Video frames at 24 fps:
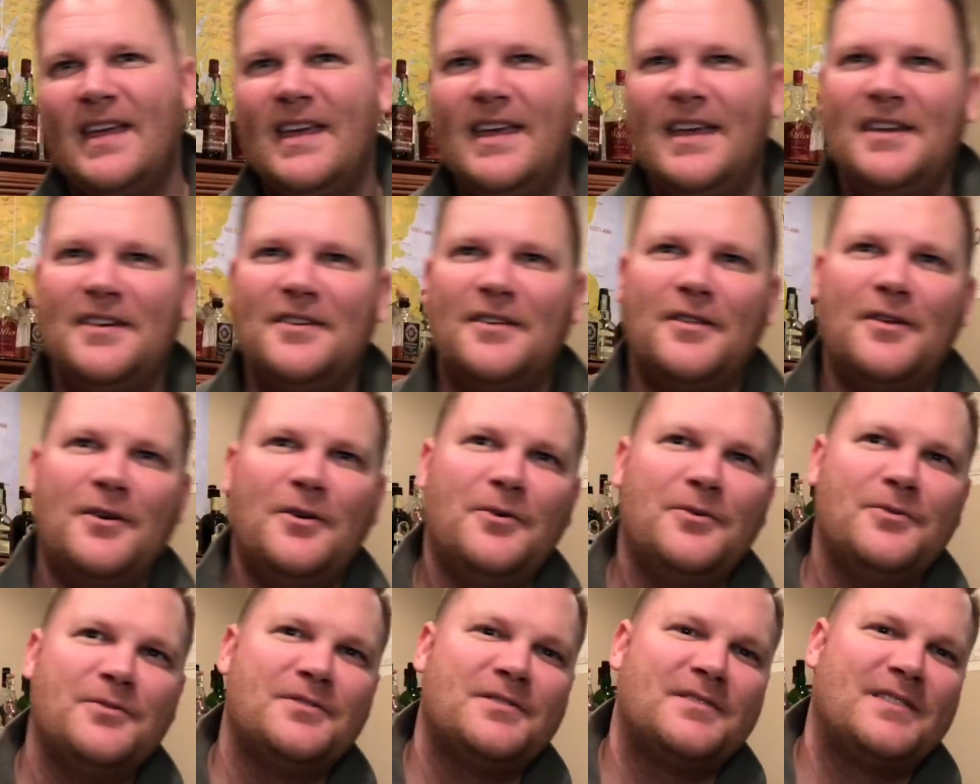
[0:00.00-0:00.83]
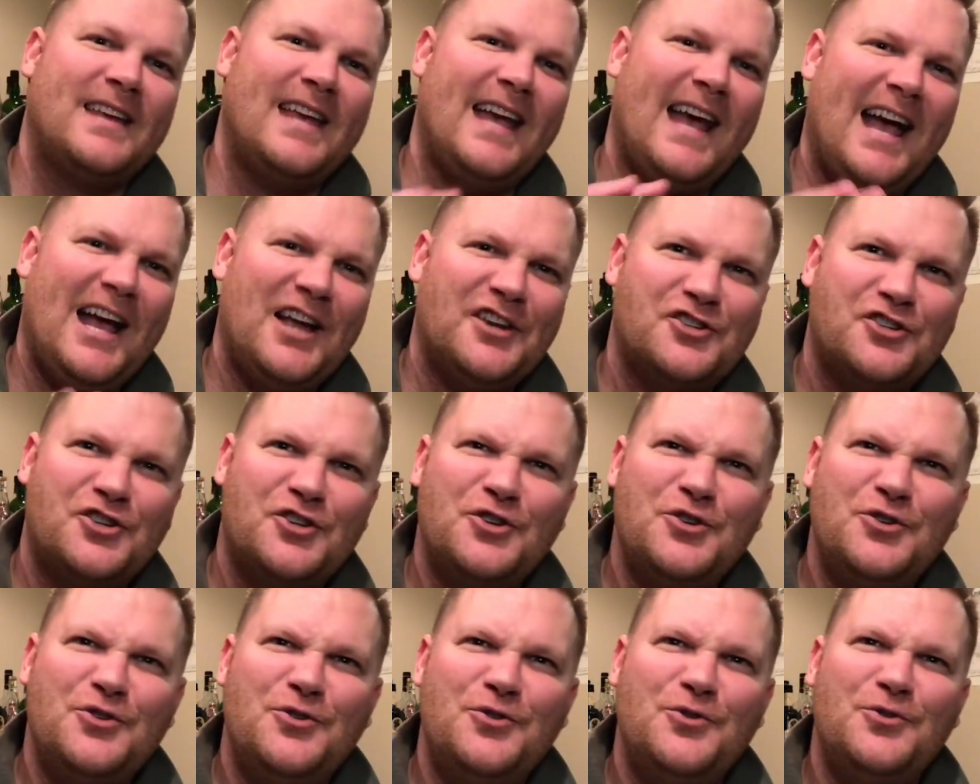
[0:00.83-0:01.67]
into those
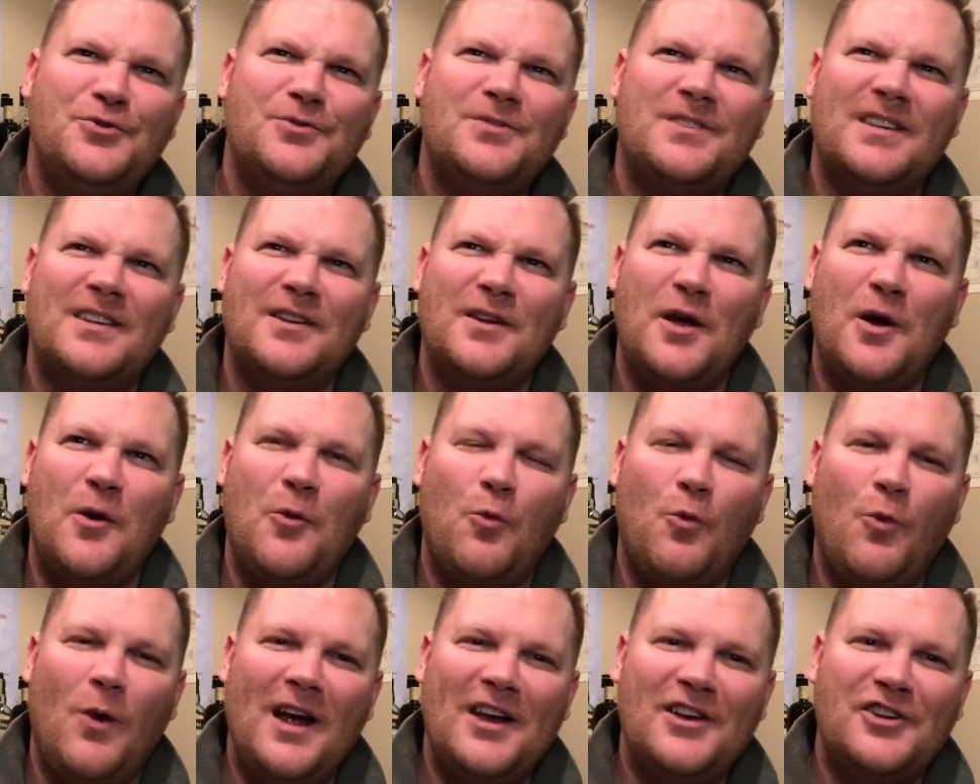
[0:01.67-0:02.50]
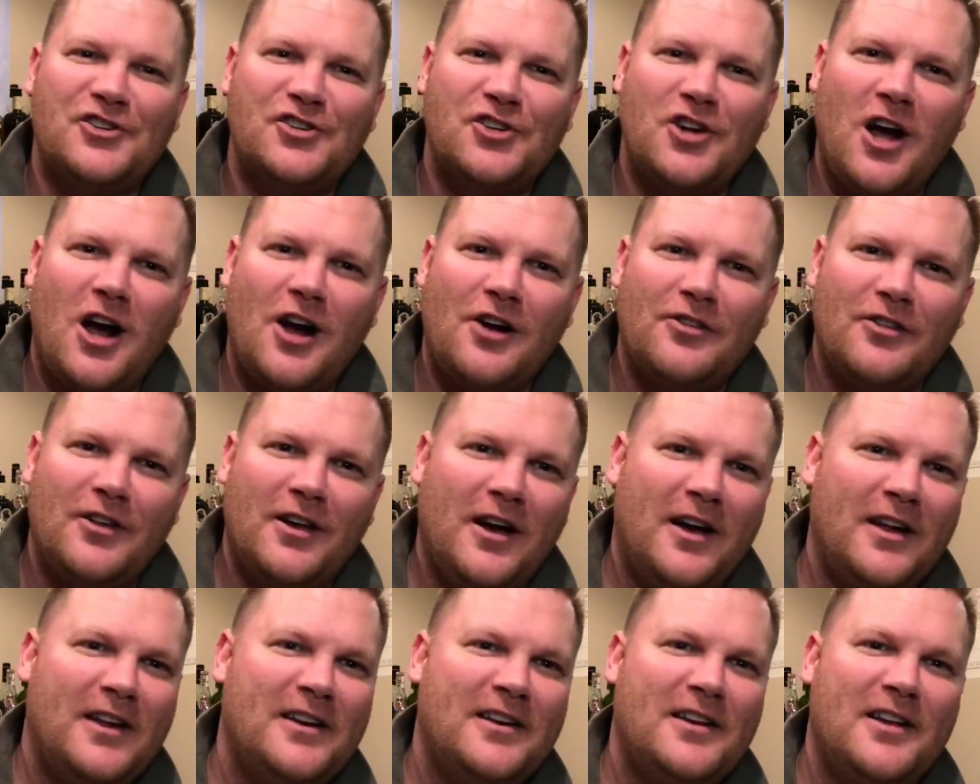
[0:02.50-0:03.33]
cashews and white chocolate
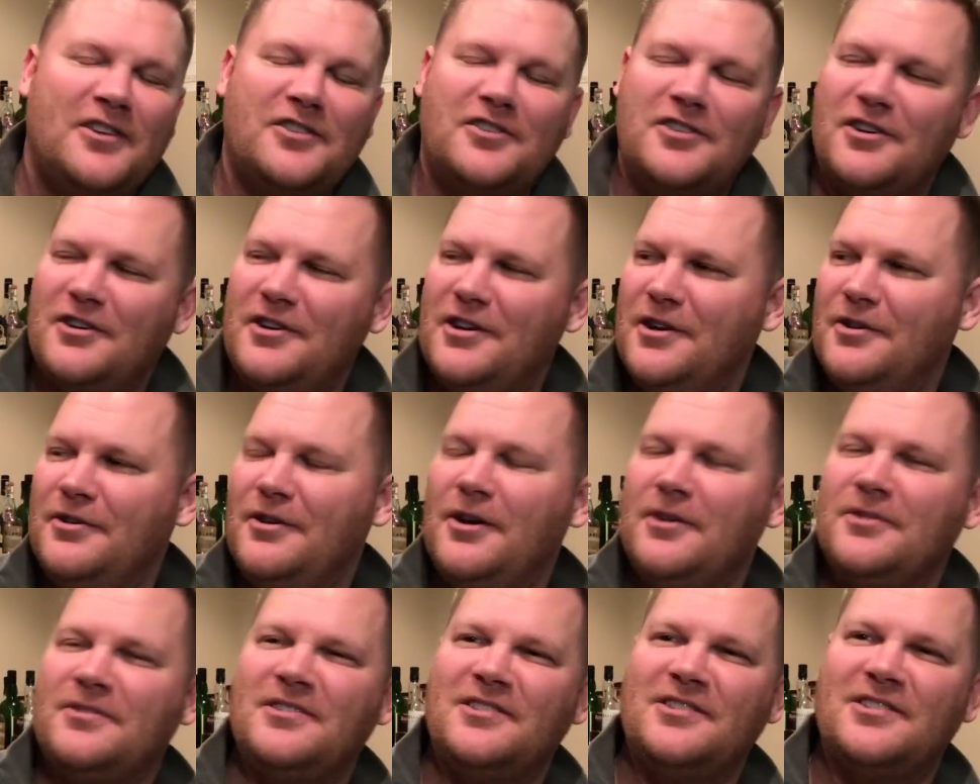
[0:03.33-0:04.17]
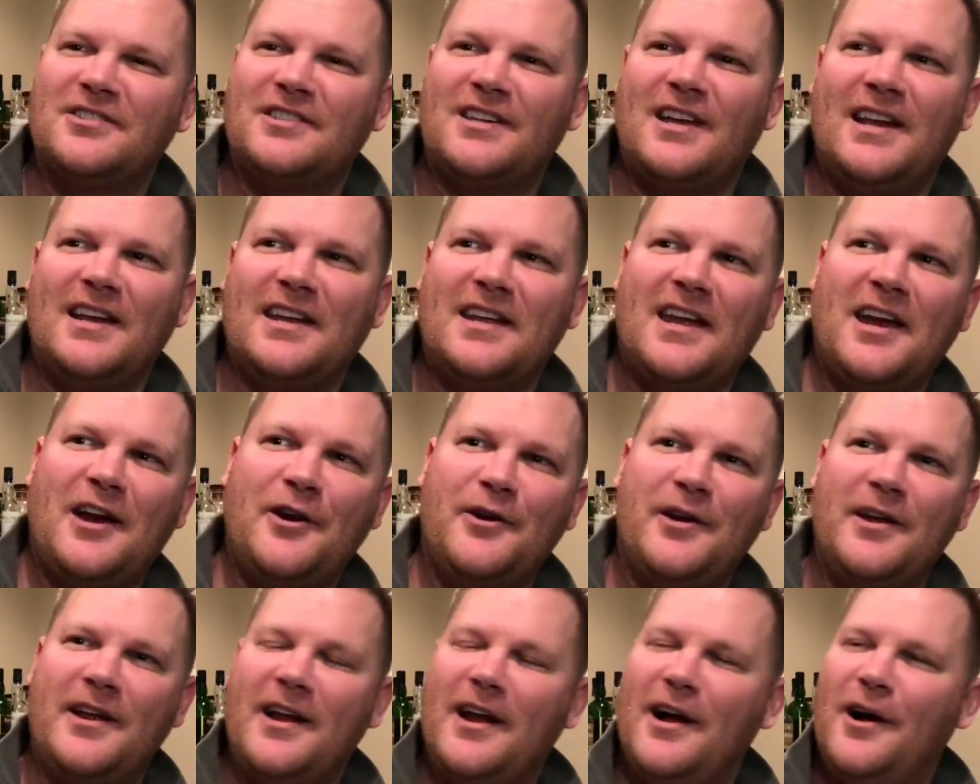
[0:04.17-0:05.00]
honey nut Cheerio notes to just kind of
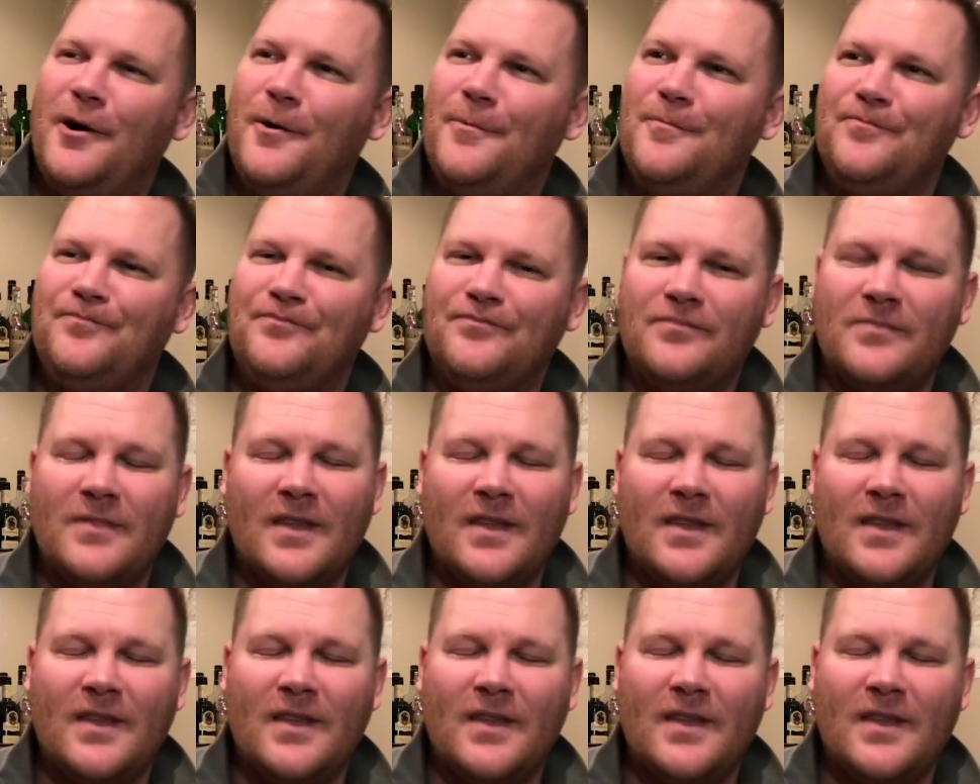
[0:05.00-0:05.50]
carry it out.